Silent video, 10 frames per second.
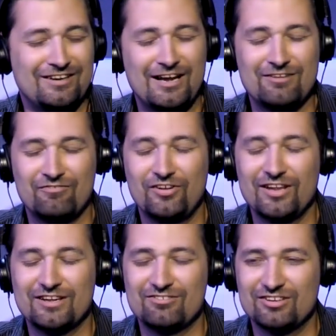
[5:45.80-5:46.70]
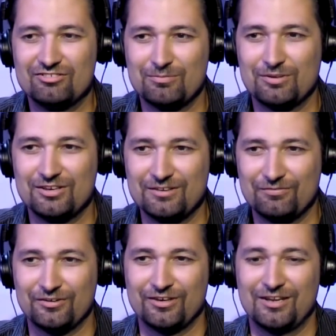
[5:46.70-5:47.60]
I felt like I saw something
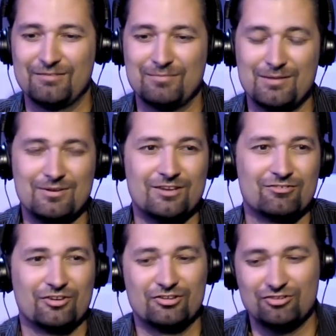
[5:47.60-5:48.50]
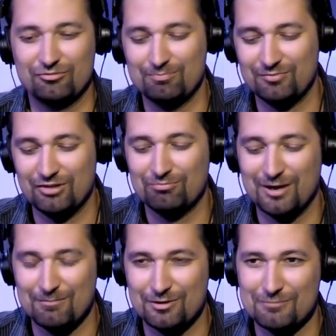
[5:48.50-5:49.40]
different, and maybe so. This is this
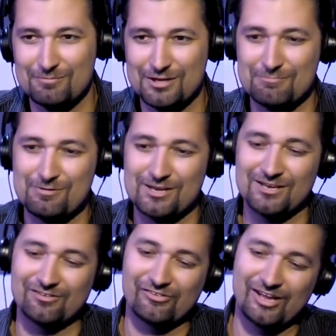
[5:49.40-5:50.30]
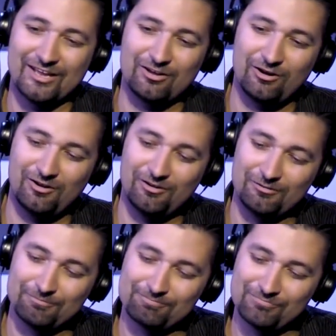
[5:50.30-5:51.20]
might be me being like
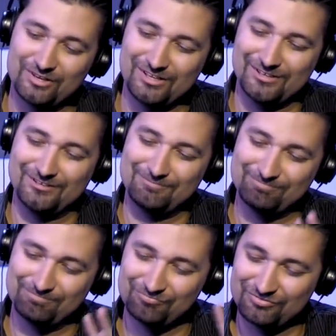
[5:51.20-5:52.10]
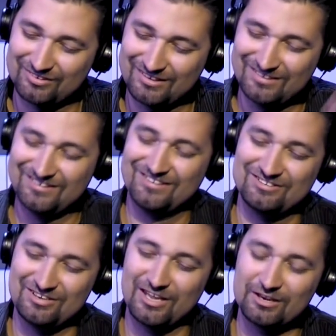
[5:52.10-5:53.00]
all um,
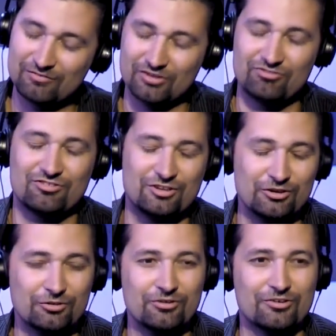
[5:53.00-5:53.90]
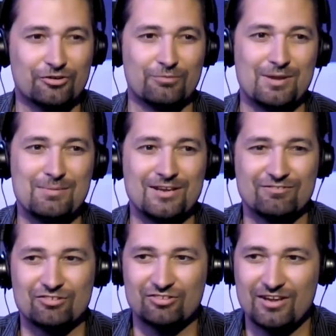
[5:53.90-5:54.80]
negatively skewed, or maybe I
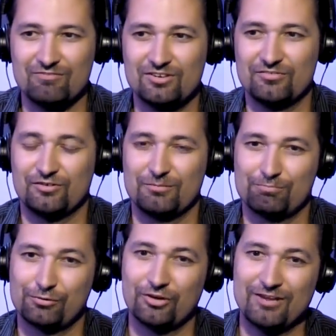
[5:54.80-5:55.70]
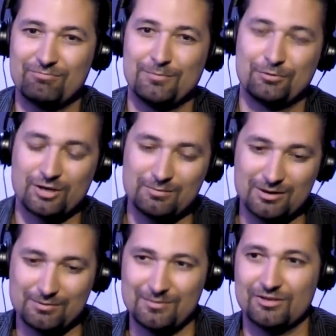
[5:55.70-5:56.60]
just have different pro life people coming
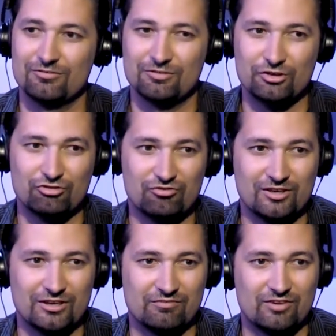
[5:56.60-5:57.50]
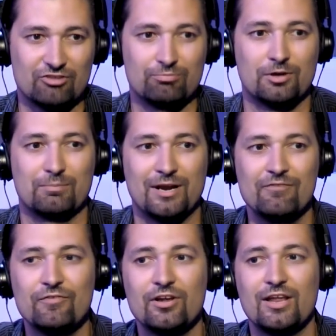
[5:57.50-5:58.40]
up on my news feed on Facebook. Yeah. But I
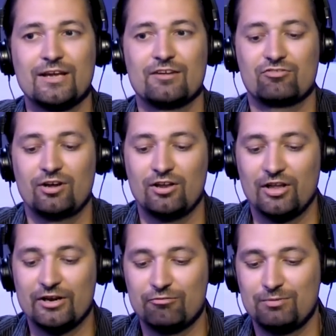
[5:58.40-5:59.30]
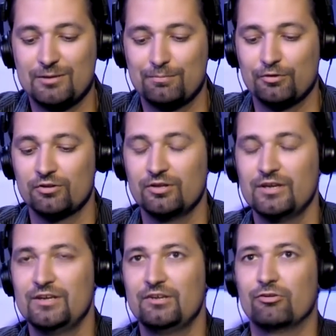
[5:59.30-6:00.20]
felt like I saw a lot of people
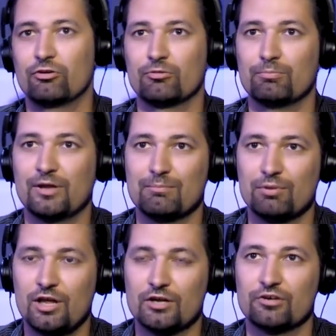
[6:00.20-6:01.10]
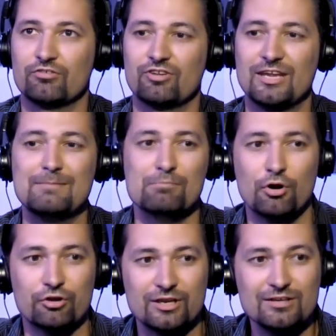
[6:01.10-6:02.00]
or and bloggers
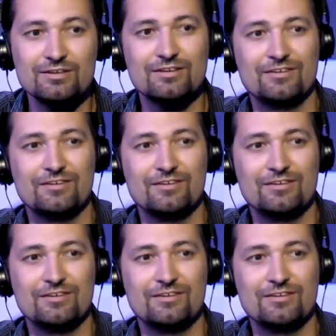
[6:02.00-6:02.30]
emoting